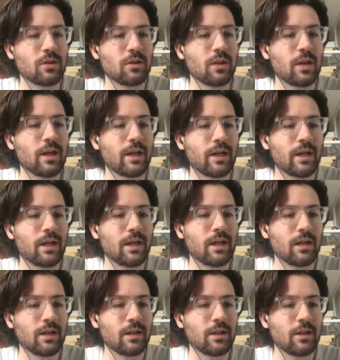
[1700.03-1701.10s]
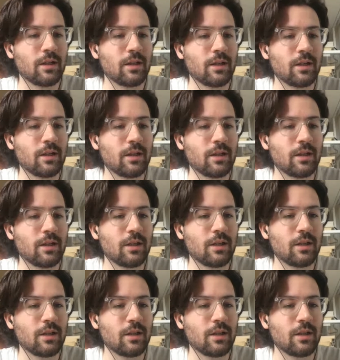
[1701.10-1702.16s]
So like a lineup that
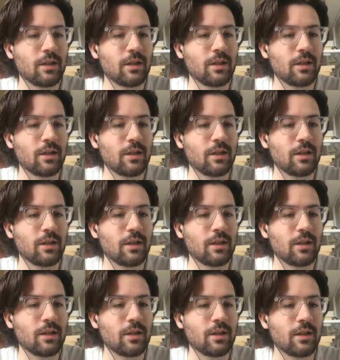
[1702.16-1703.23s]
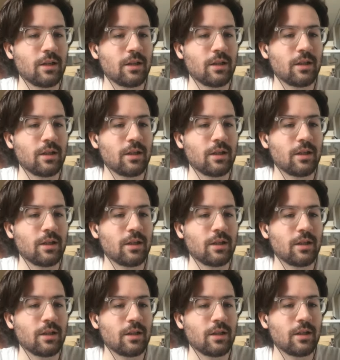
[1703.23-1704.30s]
maybe doesn't include Paul
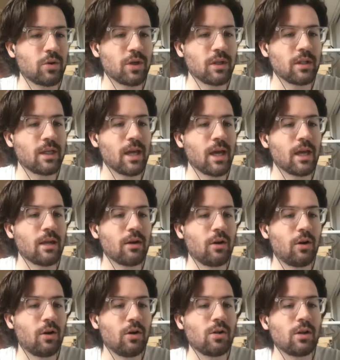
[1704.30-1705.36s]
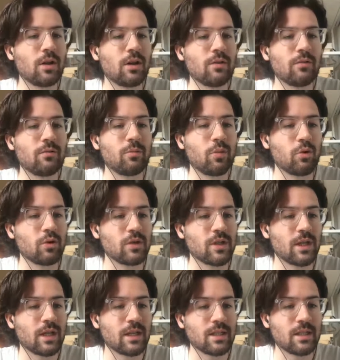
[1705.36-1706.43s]
George, you could get all of
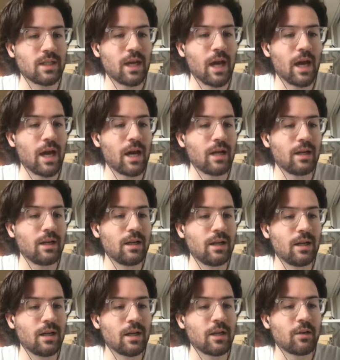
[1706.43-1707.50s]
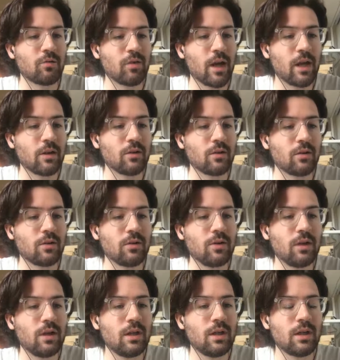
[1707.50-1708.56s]
Porzingis, Kat, and Randall,
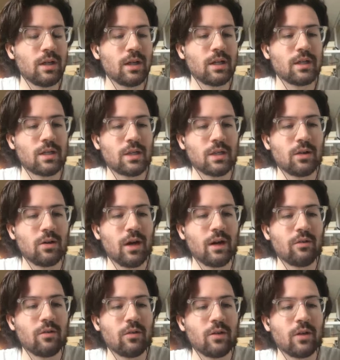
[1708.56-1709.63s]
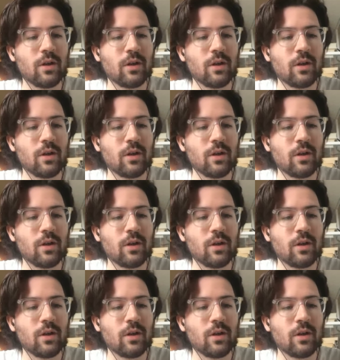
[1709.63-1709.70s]
and still have